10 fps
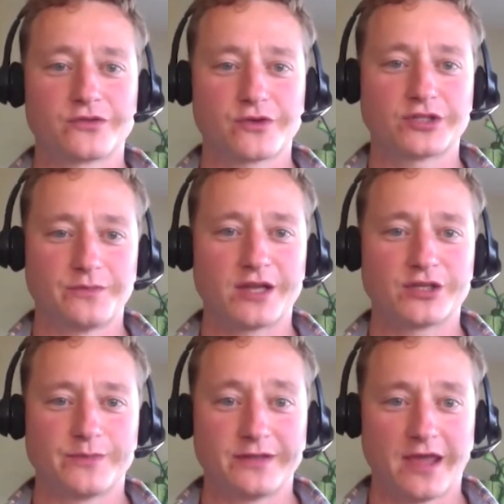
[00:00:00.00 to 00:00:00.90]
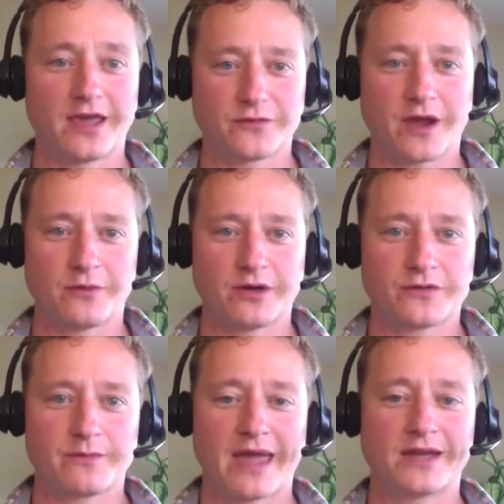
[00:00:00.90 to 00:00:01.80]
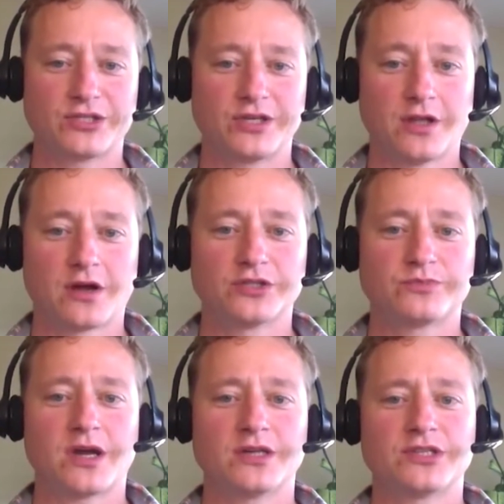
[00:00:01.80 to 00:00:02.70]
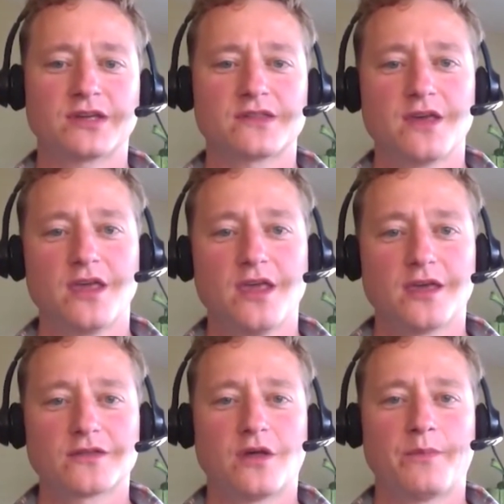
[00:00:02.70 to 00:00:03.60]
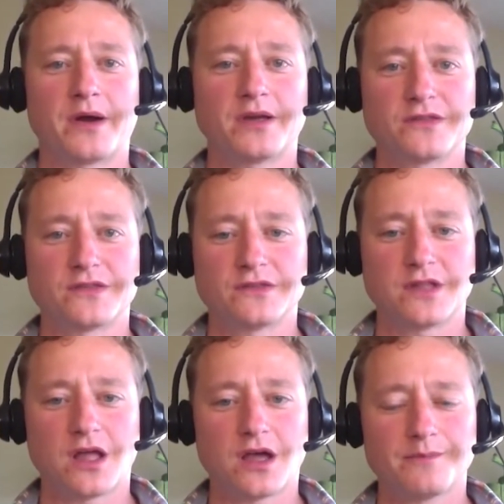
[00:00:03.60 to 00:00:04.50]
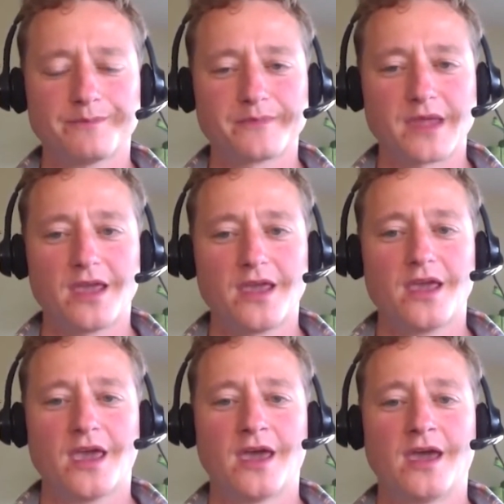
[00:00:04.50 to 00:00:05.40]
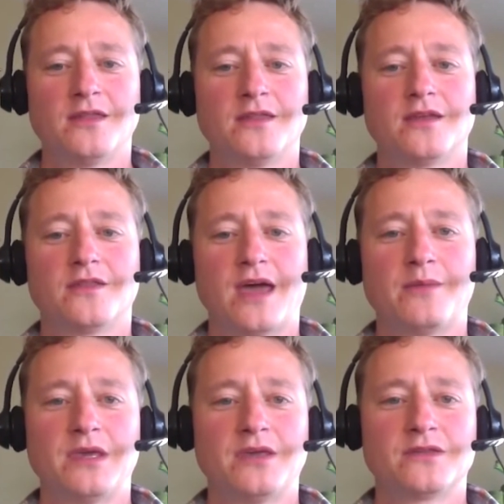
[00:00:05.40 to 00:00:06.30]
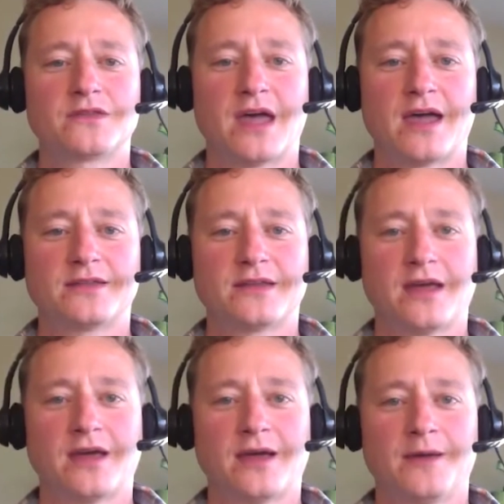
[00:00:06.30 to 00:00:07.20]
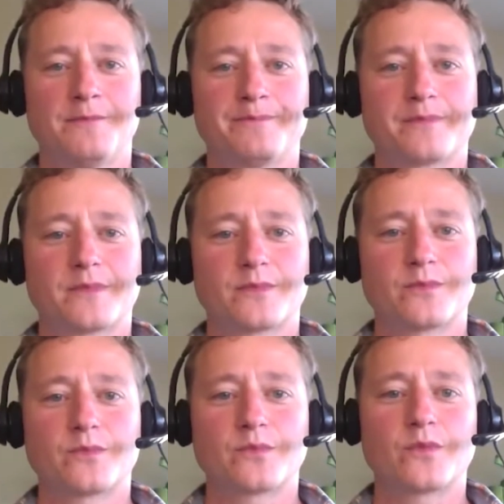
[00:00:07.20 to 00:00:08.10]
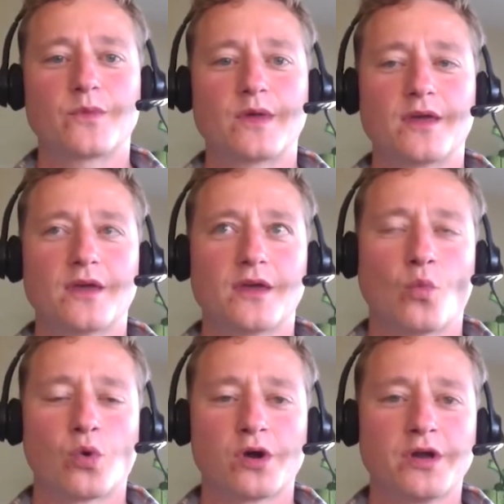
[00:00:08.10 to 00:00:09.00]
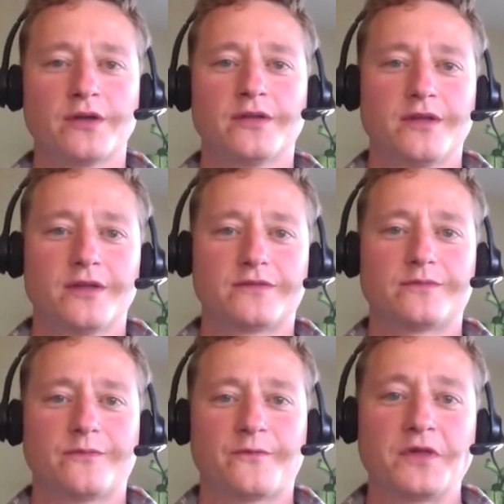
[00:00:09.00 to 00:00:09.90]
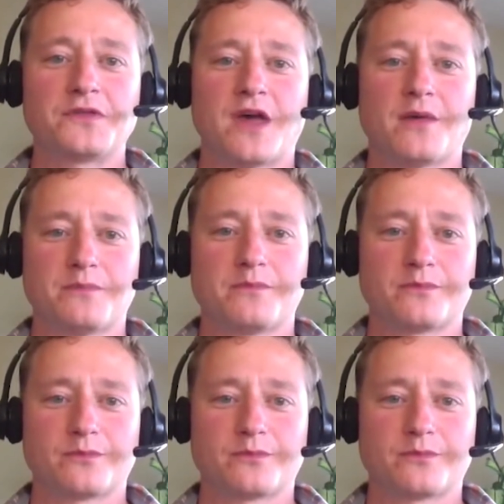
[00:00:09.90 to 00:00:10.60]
construction management days, right? When I was managing large projects. It's called Parkinson's Law. And that means that work fills up